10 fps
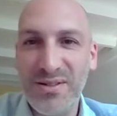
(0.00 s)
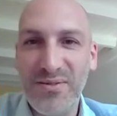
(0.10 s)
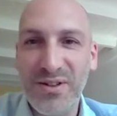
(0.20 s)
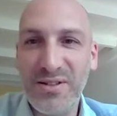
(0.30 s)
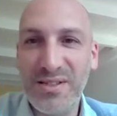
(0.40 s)

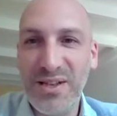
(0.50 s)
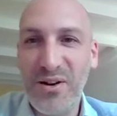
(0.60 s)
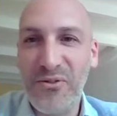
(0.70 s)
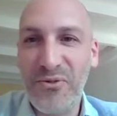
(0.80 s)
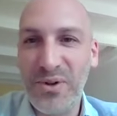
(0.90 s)
diversity
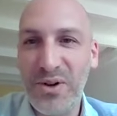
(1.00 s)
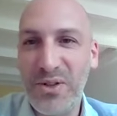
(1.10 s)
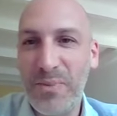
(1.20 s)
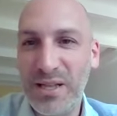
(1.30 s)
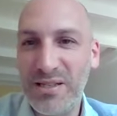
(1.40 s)
of
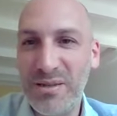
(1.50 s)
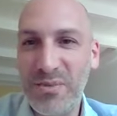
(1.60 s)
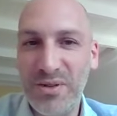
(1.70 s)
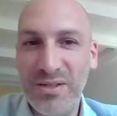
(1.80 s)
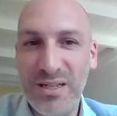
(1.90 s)
the
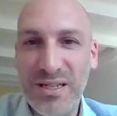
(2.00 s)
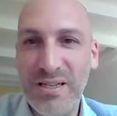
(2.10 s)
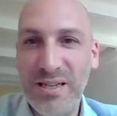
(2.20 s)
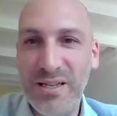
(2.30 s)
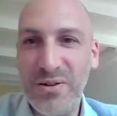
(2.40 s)
participants
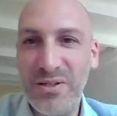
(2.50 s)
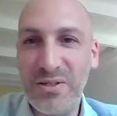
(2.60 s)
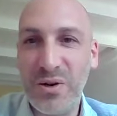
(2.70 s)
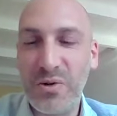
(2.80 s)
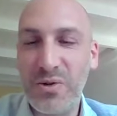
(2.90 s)
in the
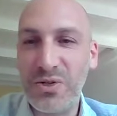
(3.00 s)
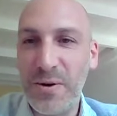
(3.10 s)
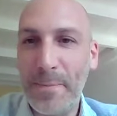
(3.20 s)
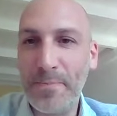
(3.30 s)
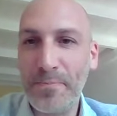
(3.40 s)

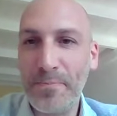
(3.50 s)
disclosure.